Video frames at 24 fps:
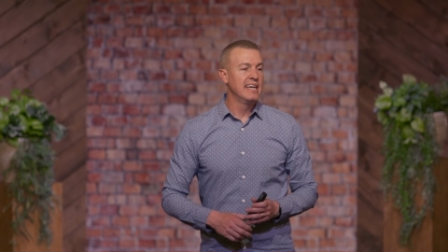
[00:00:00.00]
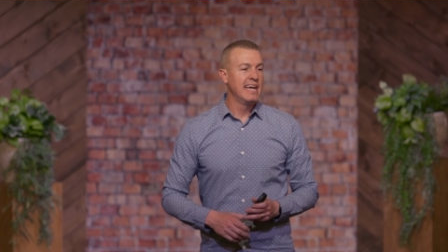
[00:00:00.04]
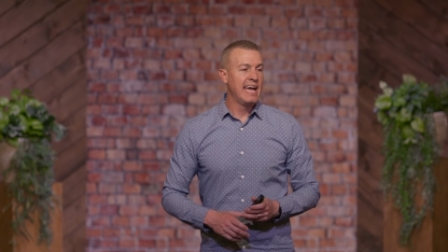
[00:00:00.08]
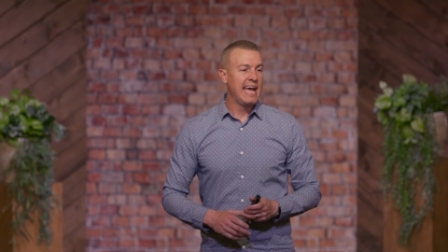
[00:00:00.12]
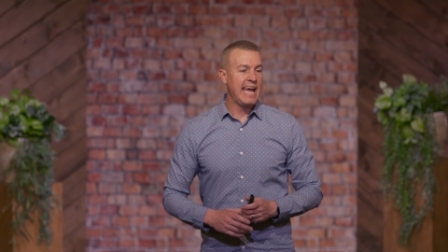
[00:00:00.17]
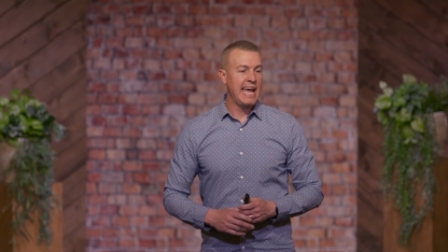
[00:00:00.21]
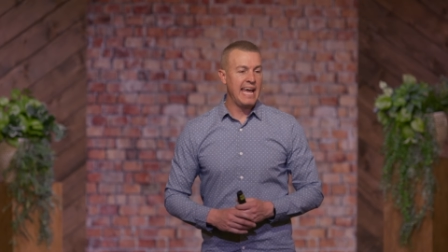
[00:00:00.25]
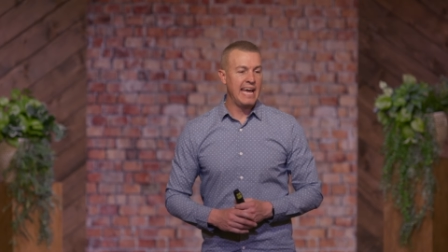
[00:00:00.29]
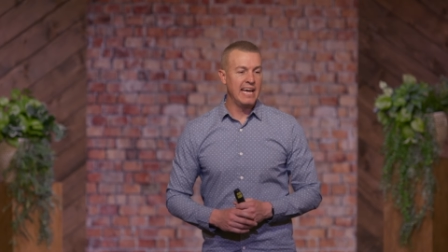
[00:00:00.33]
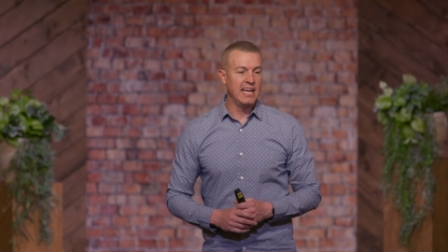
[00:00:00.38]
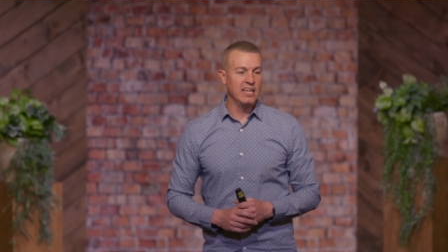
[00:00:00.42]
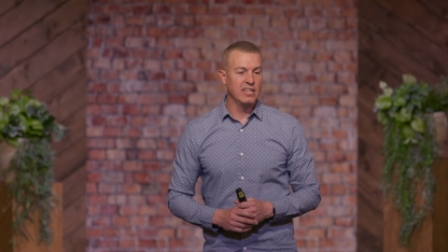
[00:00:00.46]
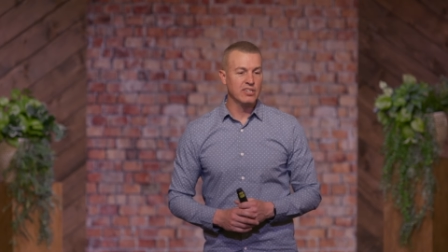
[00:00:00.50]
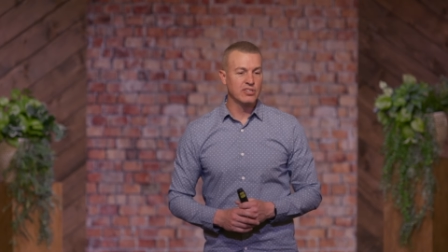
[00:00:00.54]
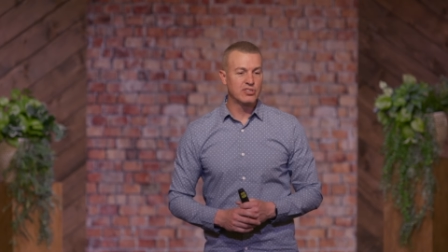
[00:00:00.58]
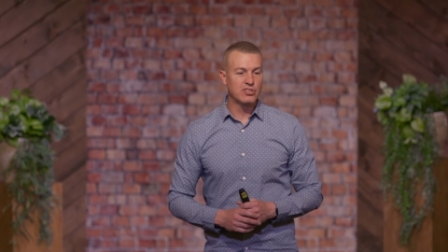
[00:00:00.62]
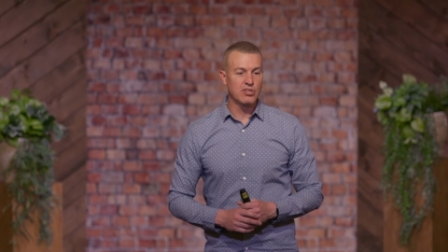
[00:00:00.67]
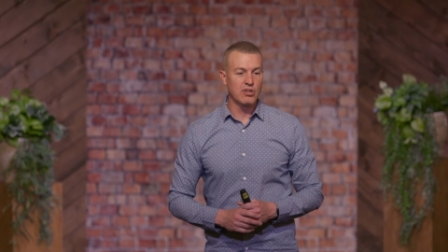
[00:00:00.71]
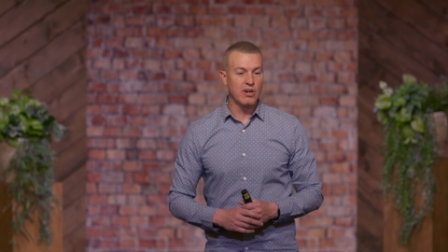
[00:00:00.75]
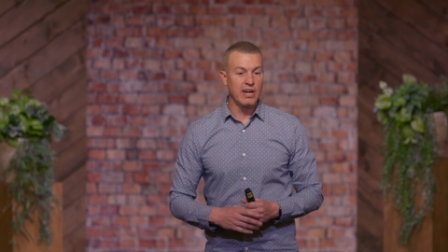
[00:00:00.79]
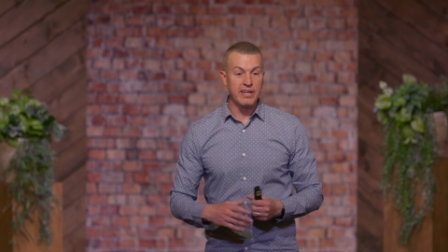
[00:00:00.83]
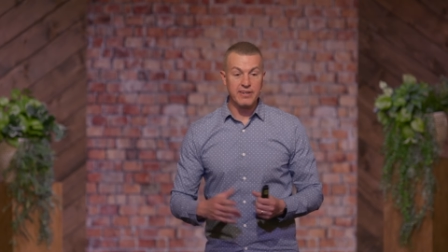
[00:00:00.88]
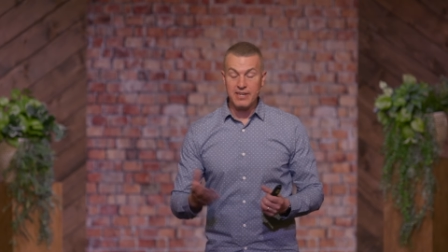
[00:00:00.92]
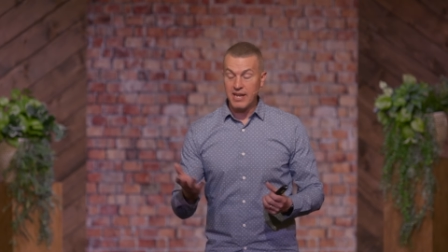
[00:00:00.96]
And so
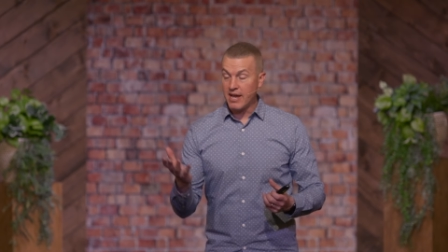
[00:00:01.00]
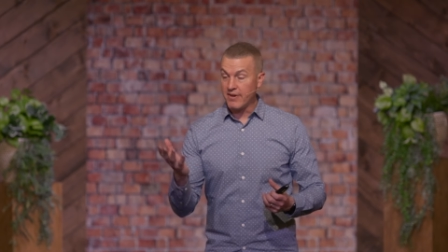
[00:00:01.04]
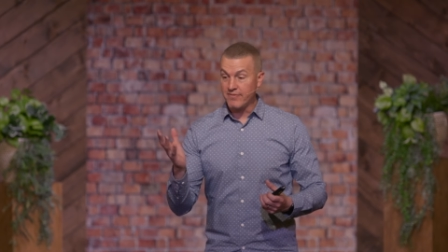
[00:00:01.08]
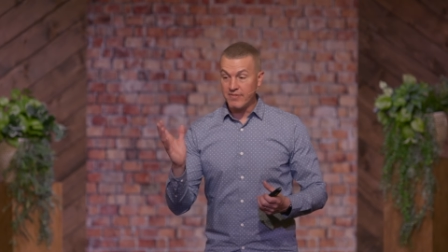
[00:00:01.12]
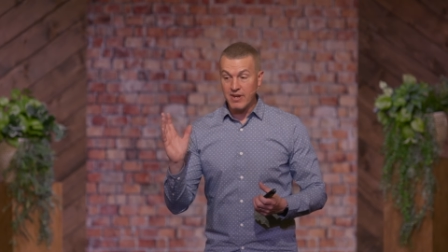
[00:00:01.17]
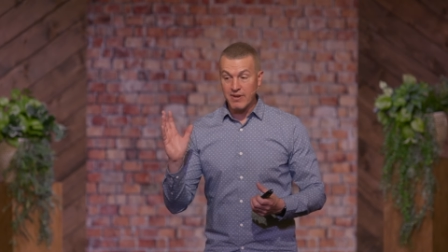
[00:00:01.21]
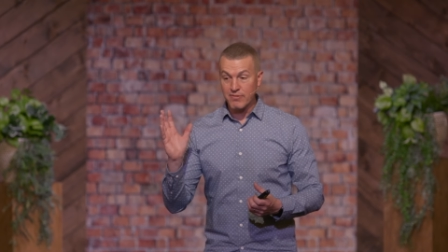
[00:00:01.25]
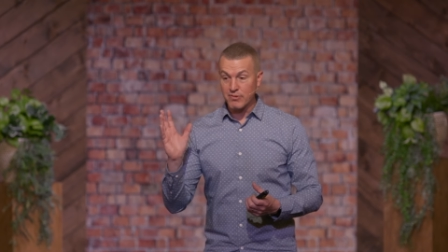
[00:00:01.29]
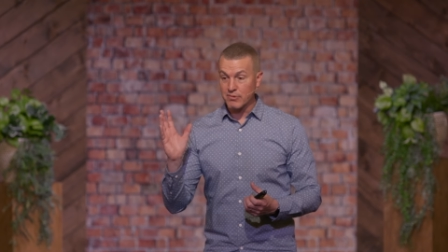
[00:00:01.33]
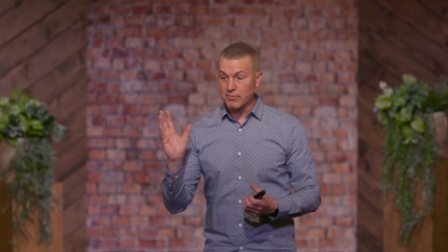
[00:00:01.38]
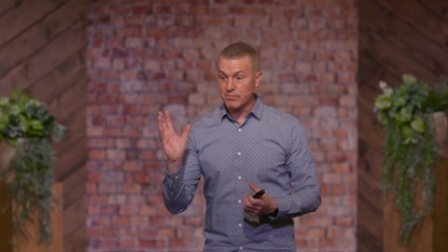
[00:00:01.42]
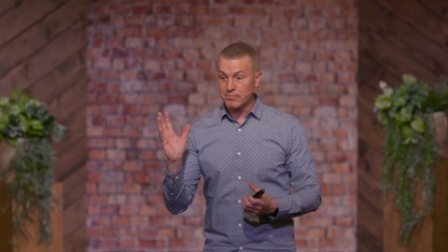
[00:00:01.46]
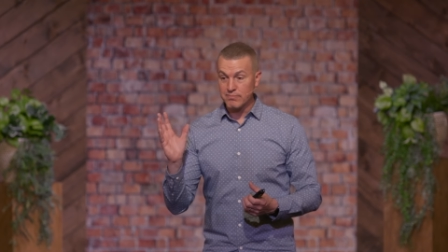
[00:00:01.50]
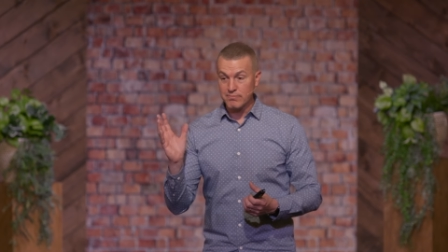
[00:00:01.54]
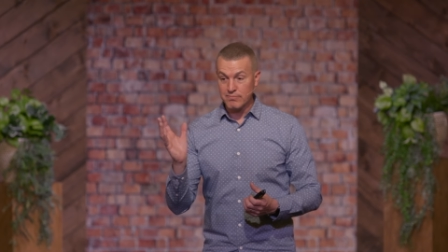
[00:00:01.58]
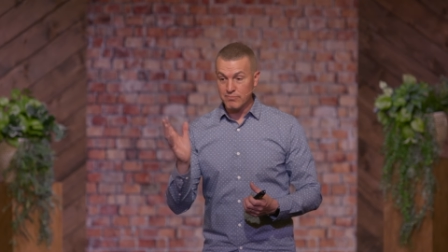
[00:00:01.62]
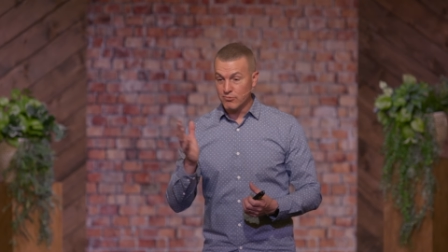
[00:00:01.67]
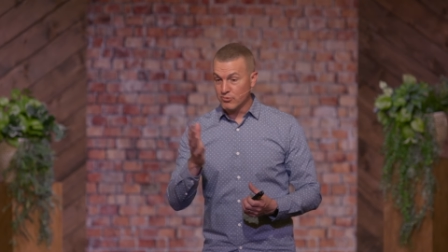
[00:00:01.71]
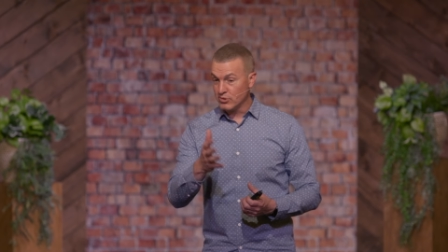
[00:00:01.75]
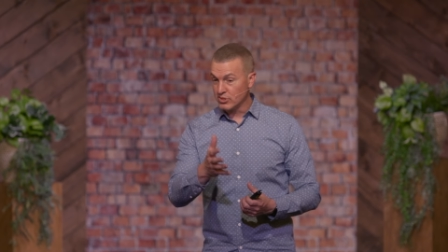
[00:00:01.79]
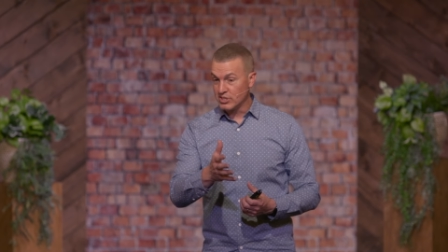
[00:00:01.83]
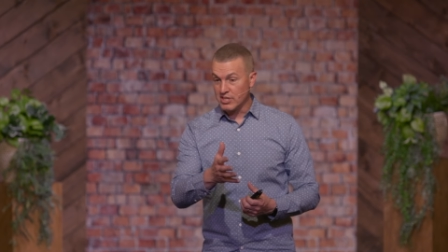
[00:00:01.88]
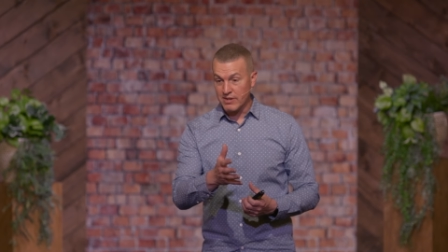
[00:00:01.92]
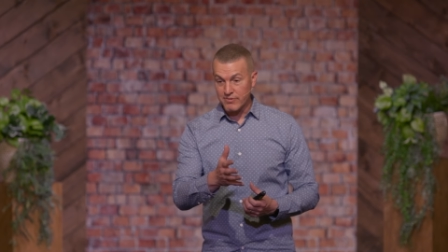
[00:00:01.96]
I, I've never,
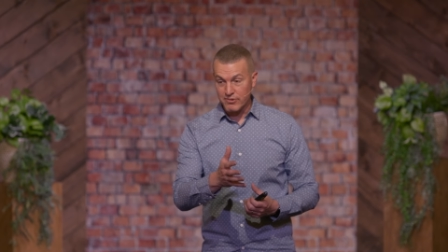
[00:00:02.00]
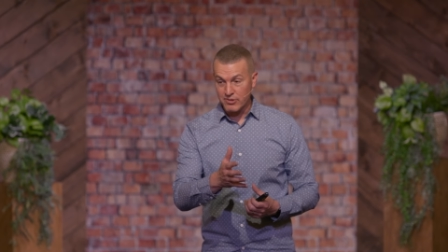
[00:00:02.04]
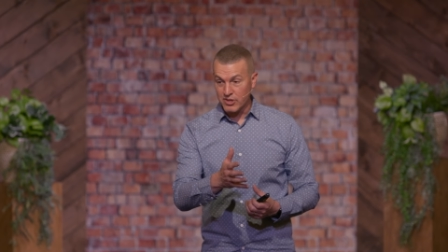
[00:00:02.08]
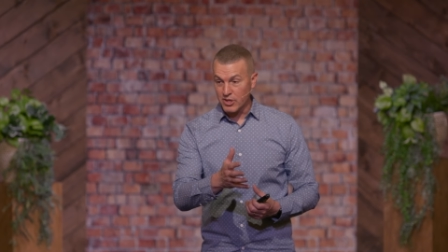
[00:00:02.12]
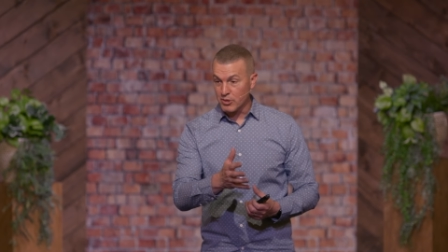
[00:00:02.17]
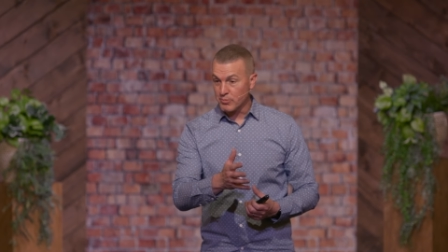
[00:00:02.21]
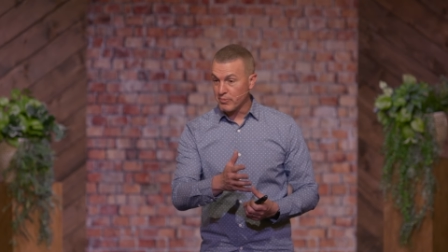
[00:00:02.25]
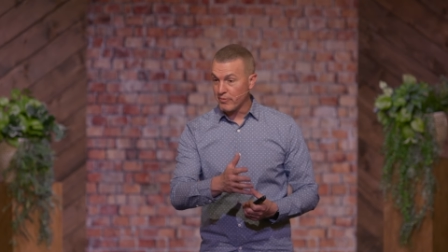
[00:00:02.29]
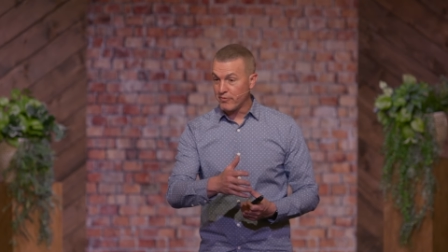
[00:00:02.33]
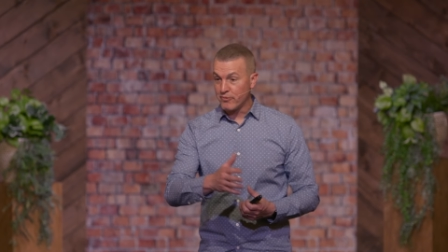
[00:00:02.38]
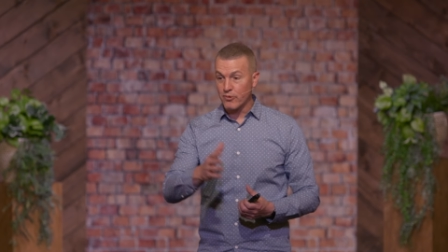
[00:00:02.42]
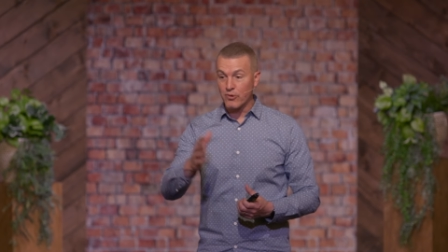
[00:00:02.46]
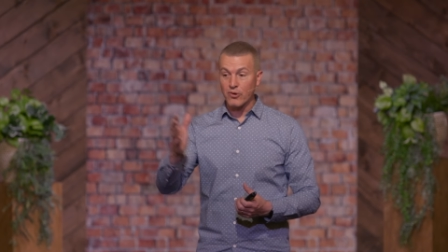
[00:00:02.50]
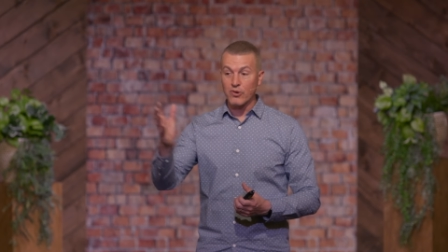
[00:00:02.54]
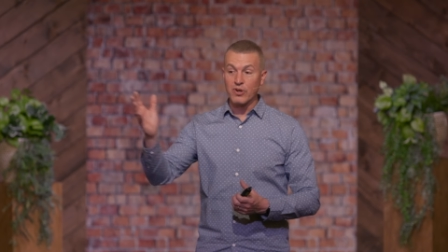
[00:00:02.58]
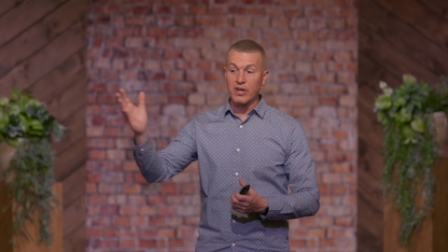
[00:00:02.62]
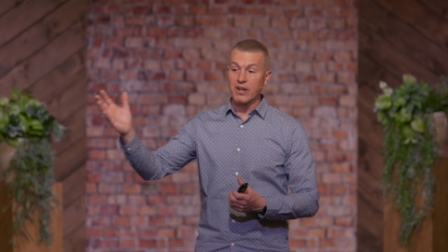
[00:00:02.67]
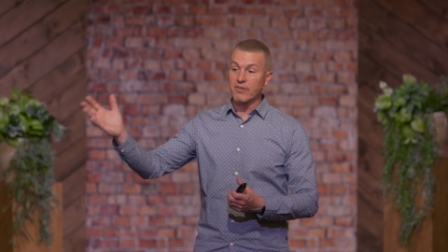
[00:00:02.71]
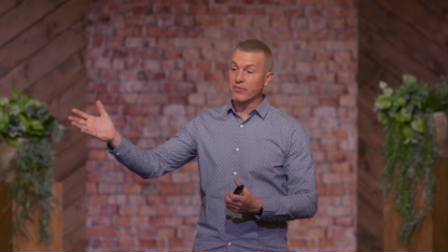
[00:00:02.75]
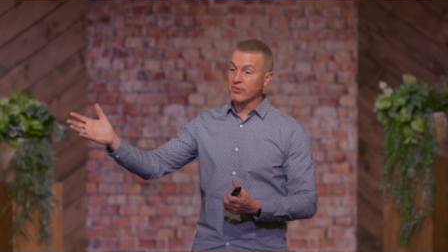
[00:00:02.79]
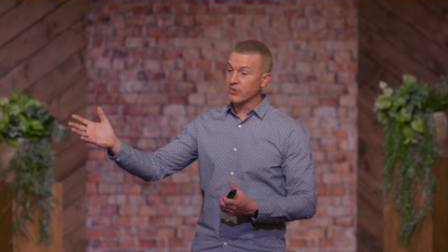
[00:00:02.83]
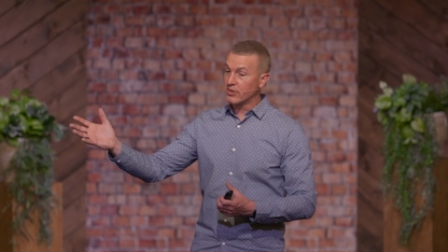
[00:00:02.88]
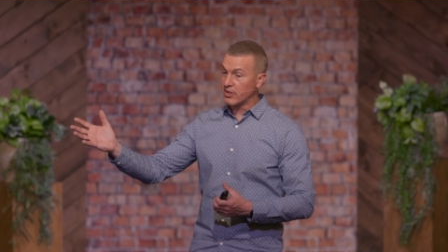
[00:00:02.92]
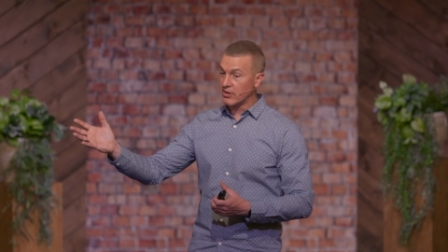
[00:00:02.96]
was never there before and
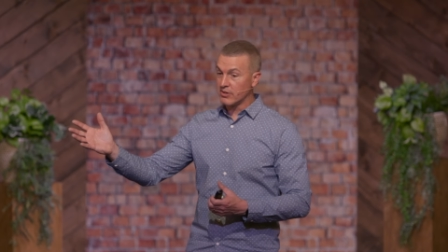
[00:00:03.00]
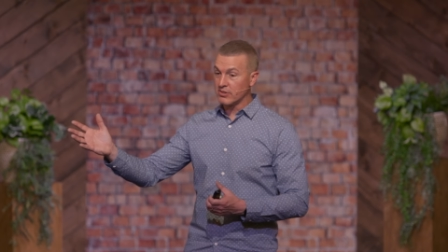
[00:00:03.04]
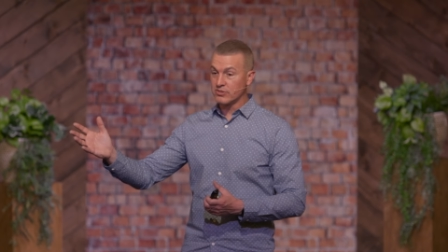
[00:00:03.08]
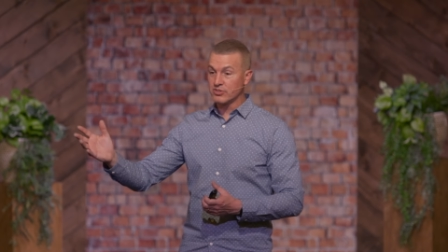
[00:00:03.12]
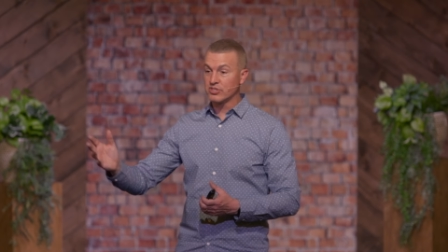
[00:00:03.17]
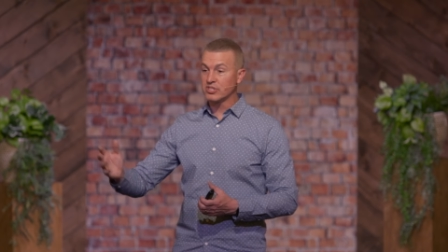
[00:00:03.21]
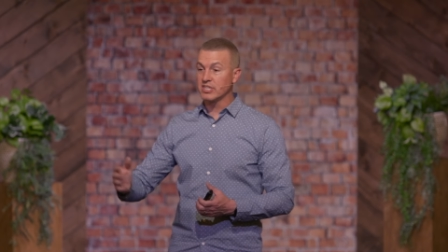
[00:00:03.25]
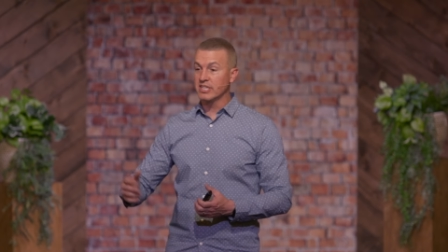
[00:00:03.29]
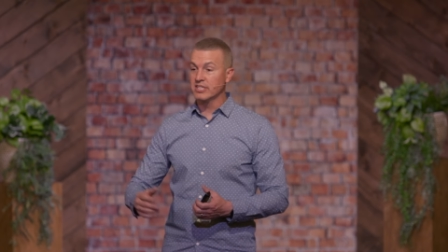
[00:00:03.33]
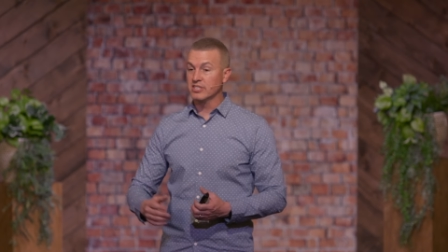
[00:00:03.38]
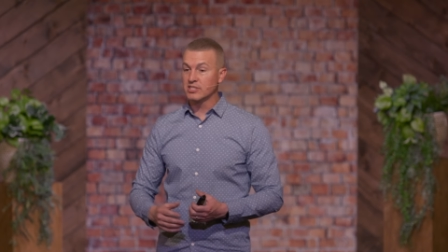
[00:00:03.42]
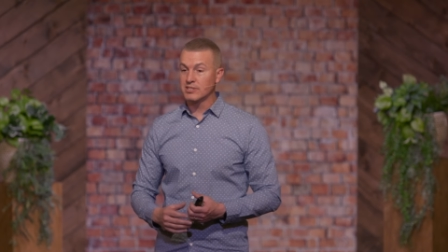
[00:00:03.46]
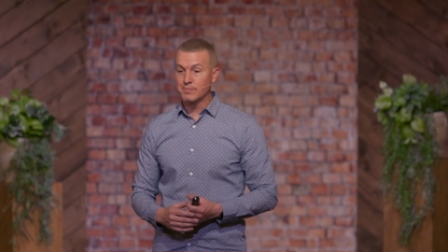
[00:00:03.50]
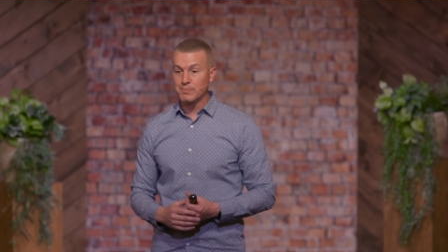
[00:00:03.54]
never there since,